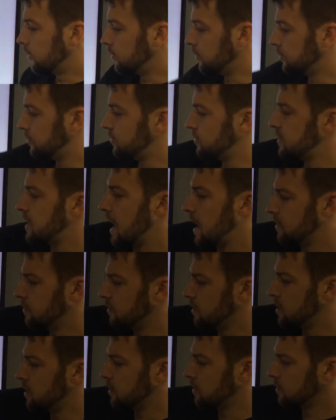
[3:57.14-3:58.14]
You'll just
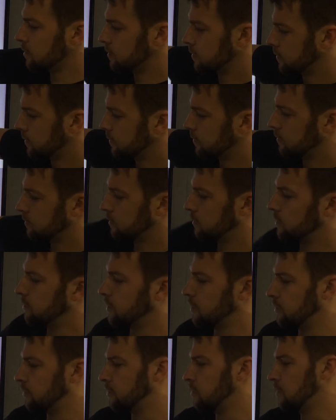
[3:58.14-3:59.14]
gather here.
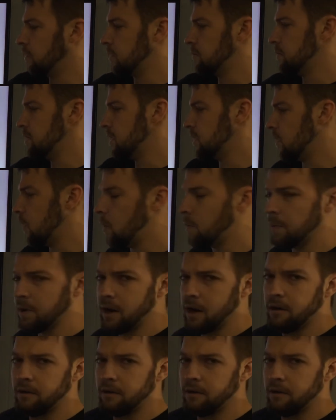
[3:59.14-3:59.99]
There's going to be an open